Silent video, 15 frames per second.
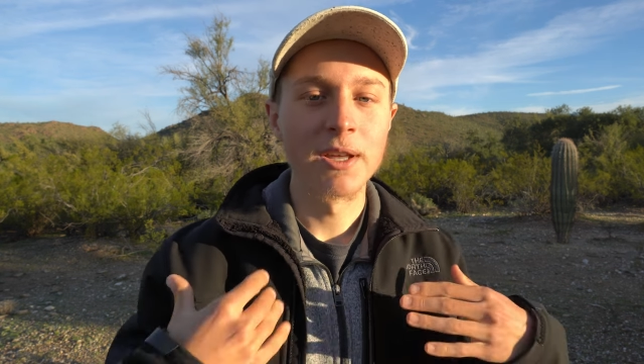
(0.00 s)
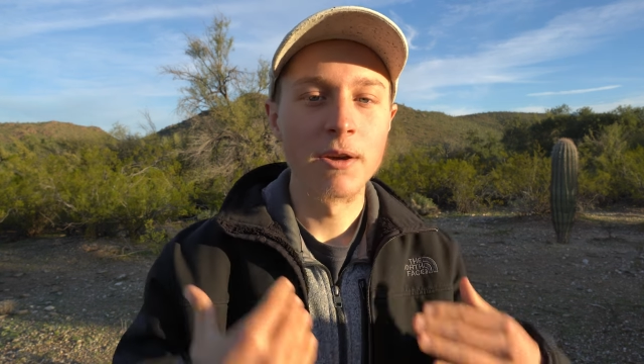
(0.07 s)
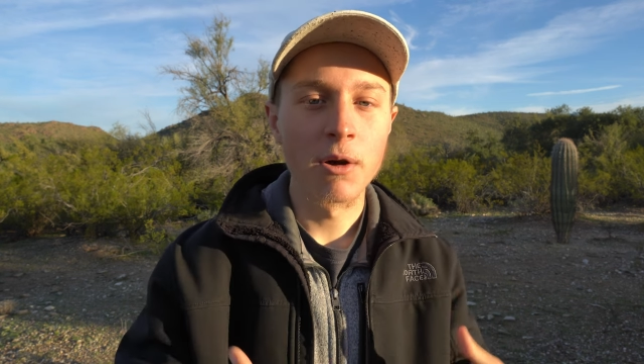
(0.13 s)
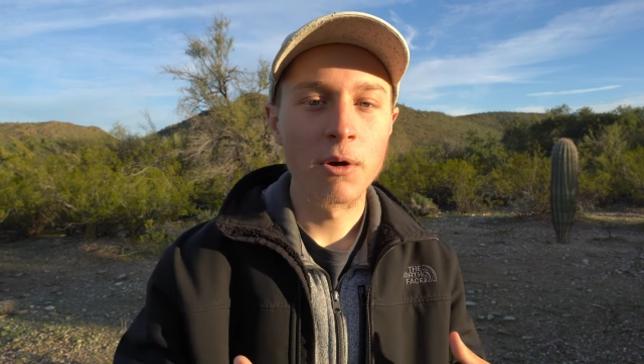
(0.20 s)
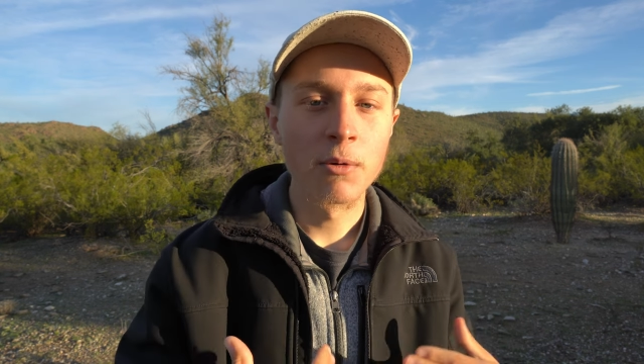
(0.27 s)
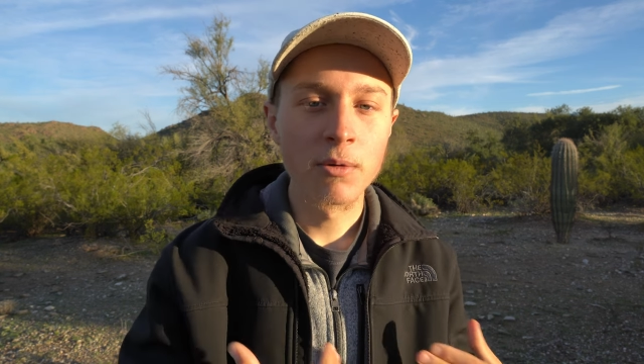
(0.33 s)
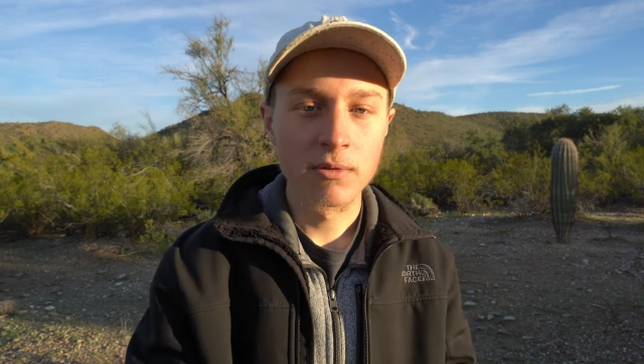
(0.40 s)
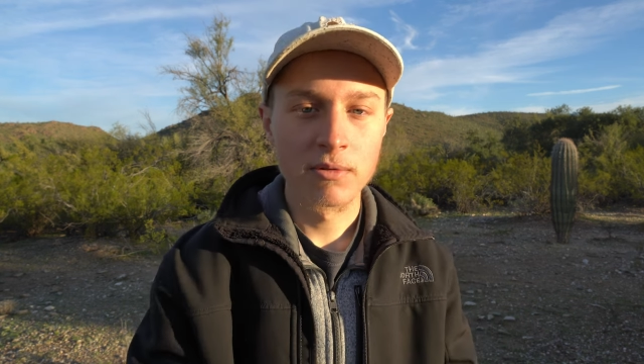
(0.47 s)

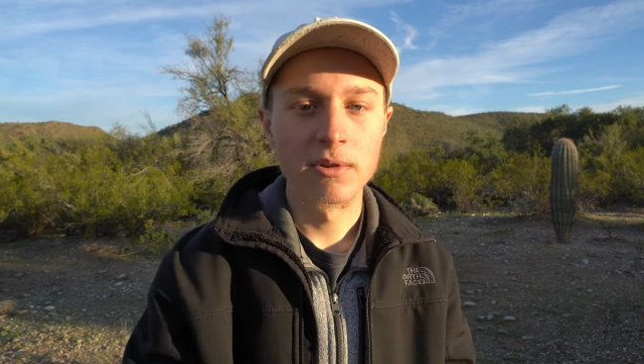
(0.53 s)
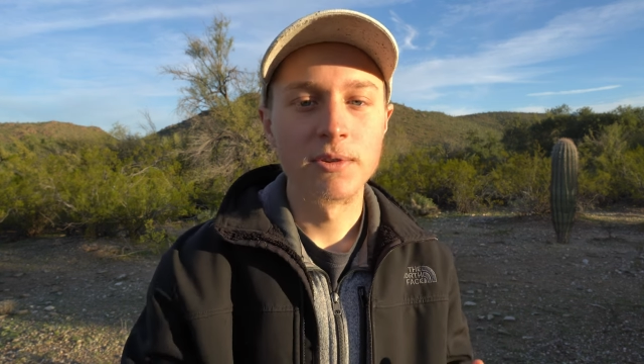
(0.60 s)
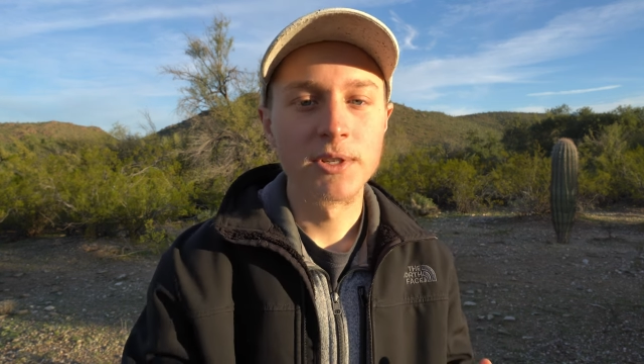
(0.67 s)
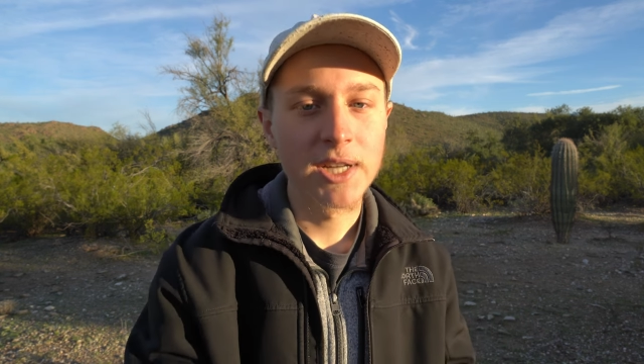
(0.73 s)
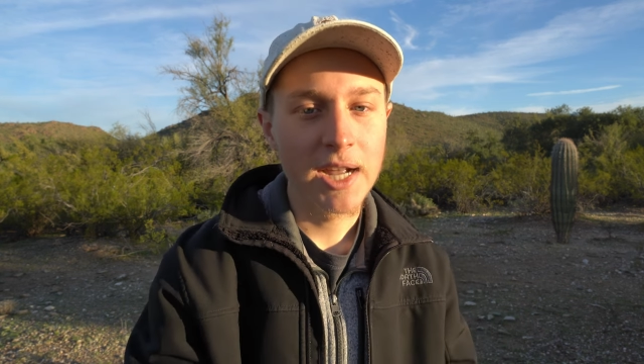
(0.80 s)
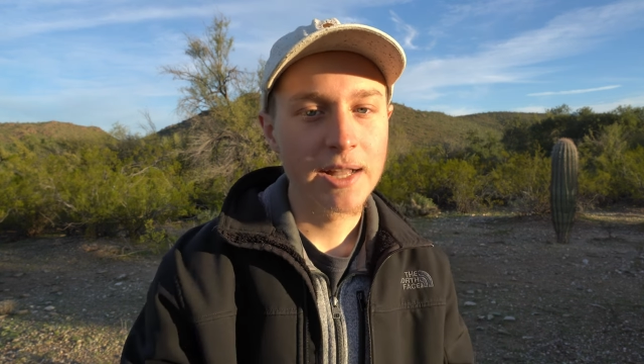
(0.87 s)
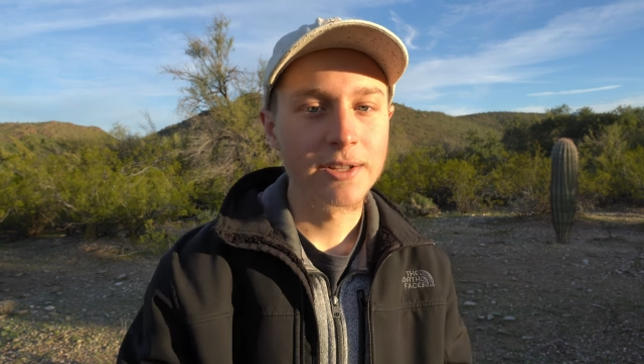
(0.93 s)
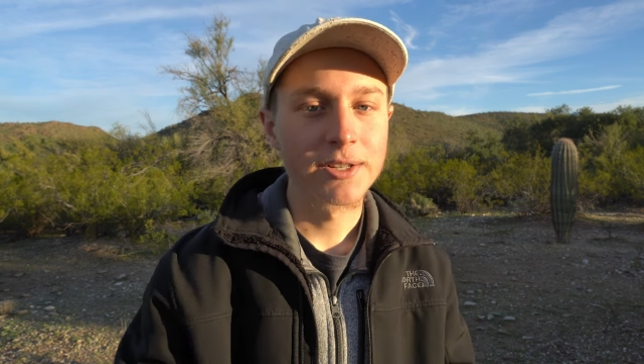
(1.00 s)
go through
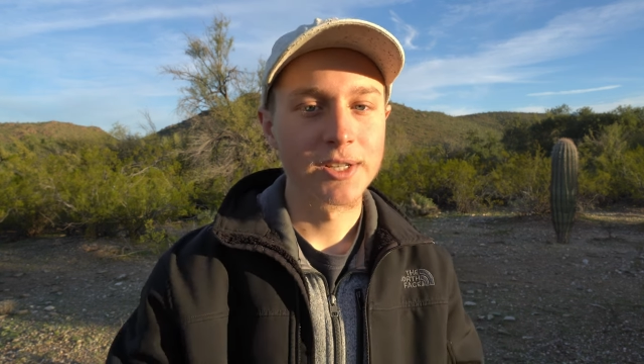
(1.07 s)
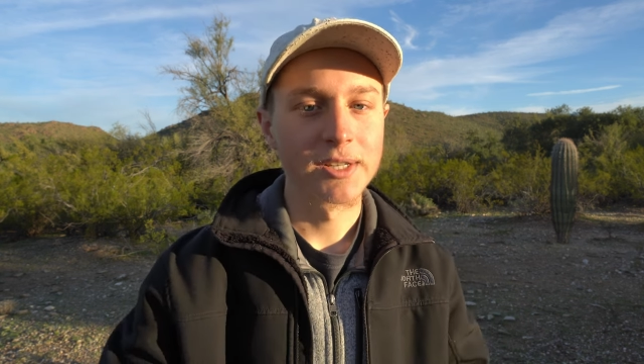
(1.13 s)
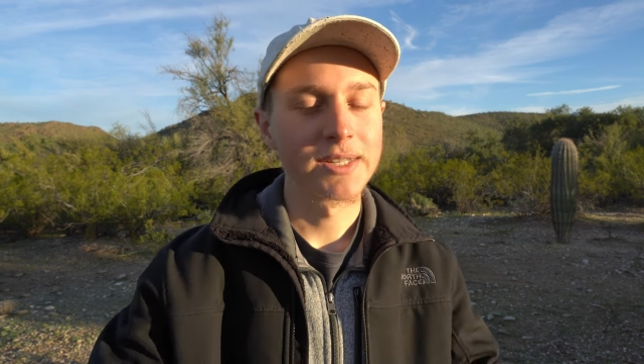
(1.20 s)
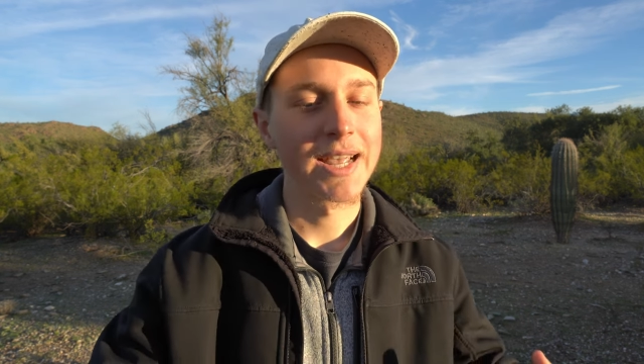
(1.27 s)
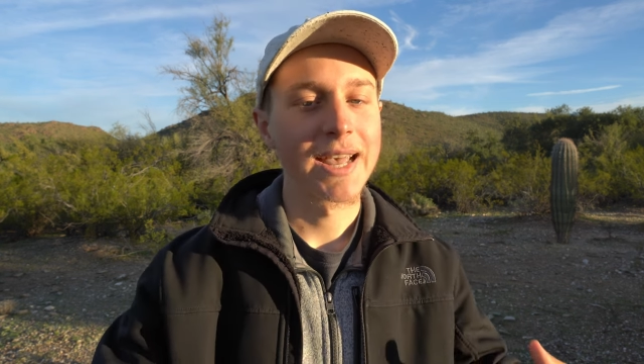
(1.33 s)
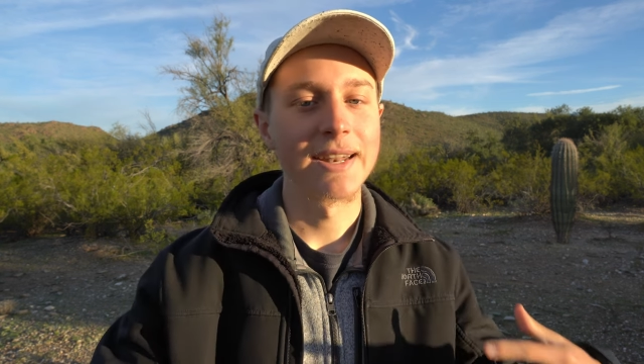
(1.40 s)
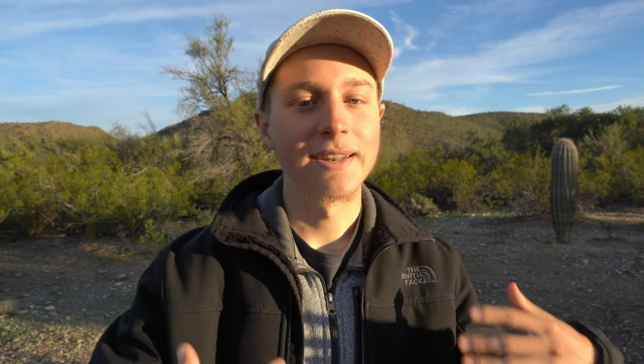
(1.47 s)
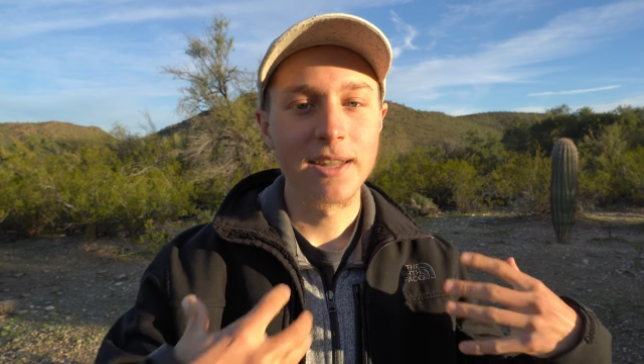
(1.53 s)
challenges
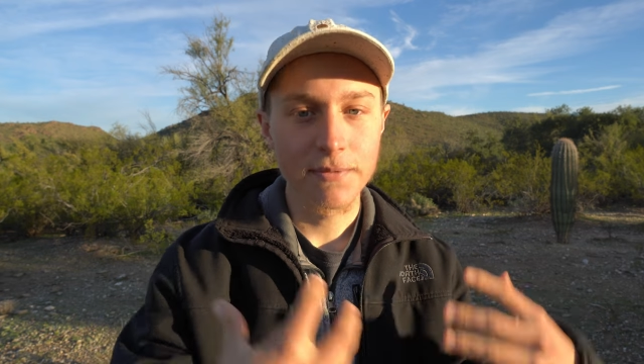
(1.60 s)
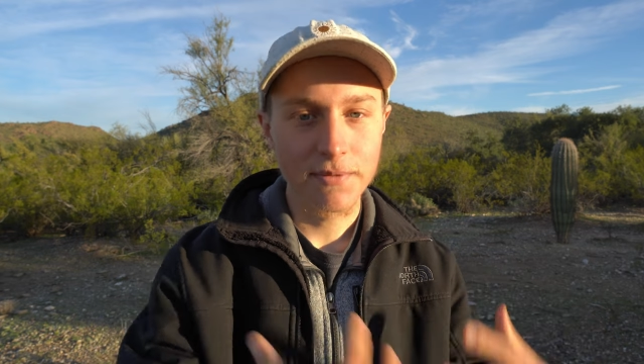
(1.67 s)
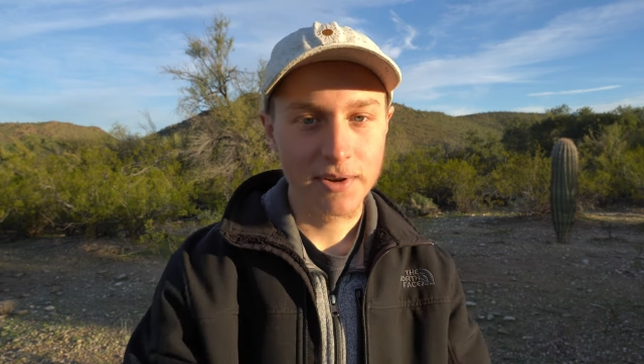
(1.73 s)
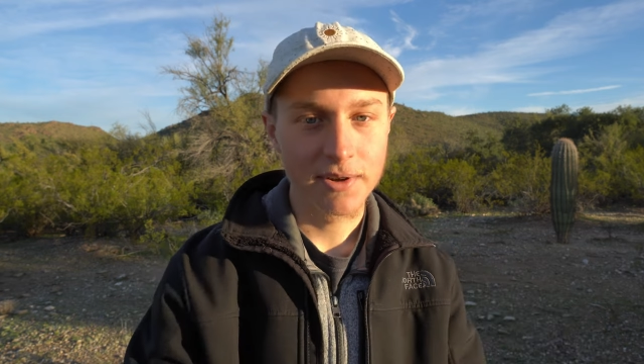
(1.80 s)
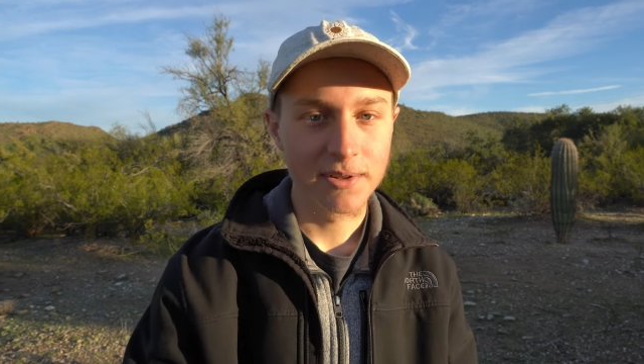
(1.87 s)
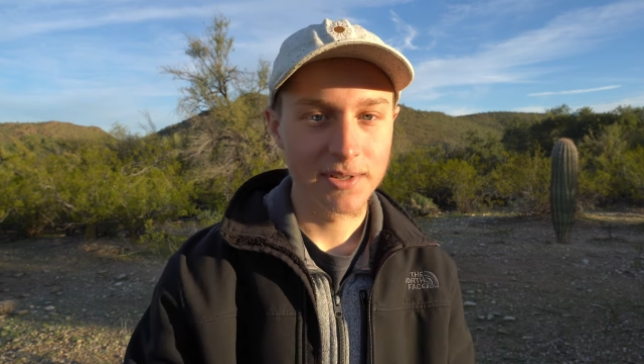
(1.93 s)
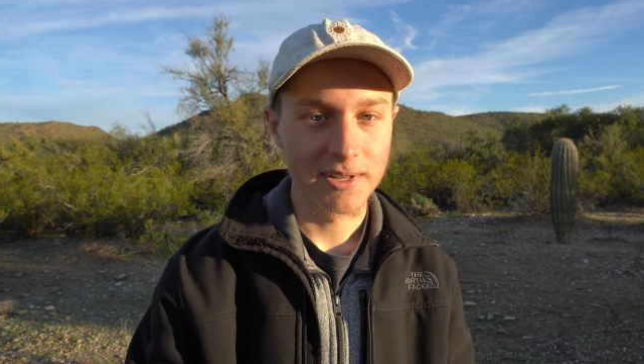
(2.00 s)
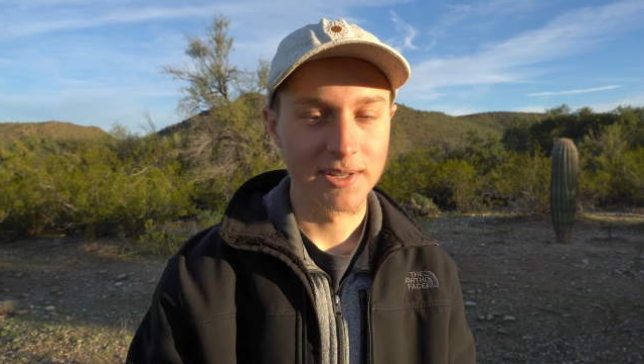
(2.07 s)
and
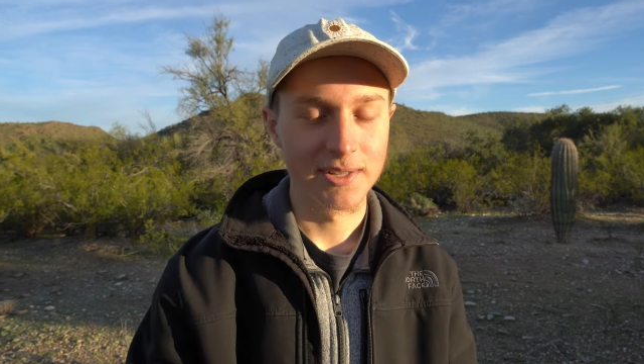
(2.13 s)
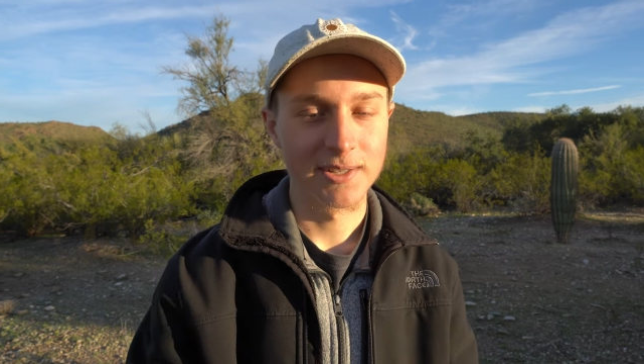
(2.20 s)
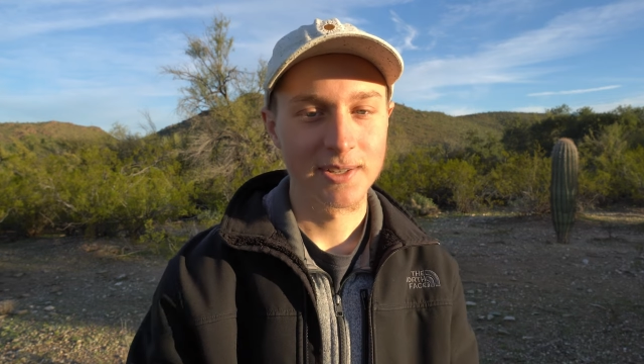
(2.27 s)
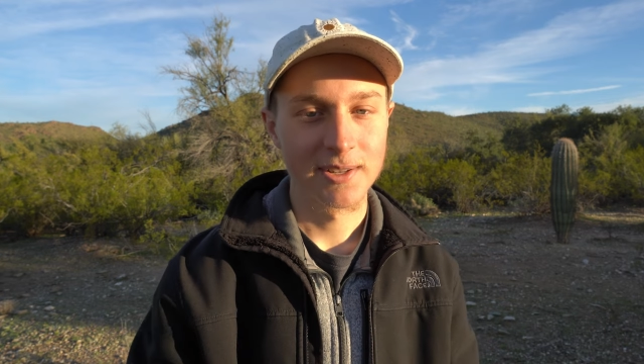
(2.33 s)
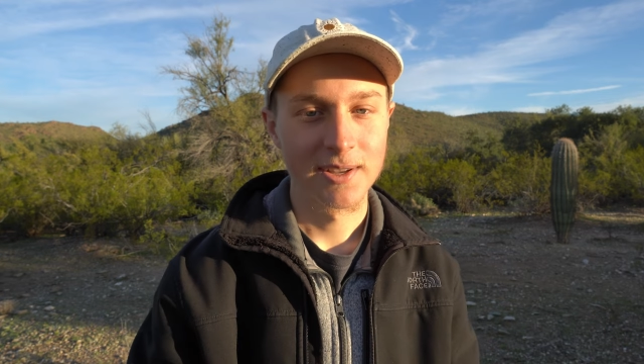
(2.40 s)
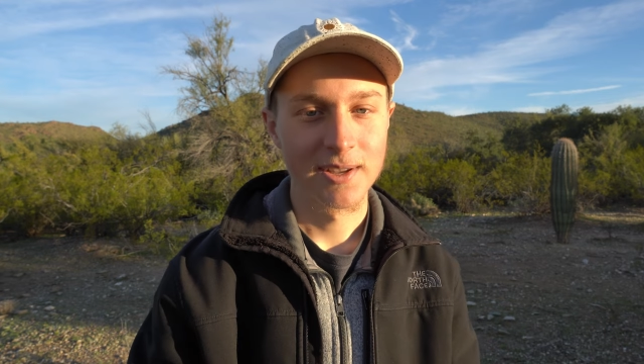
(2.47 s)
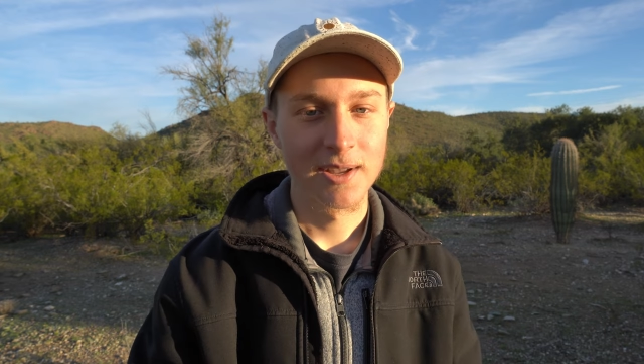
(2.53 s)
difficulties?